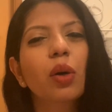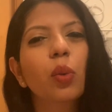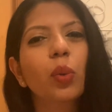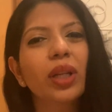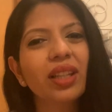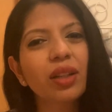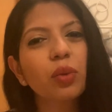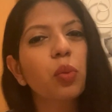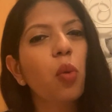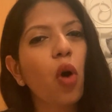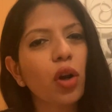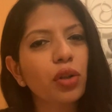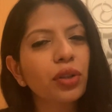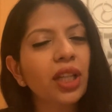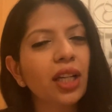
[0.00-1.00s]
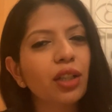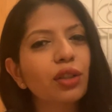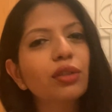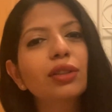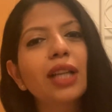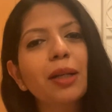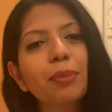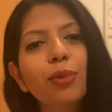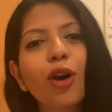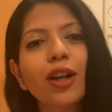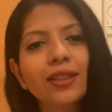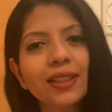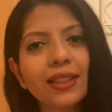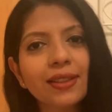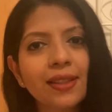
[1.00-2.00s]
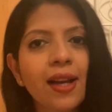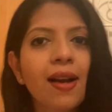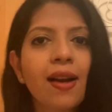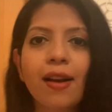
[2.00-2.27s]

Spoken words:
We didn't want to get into that process.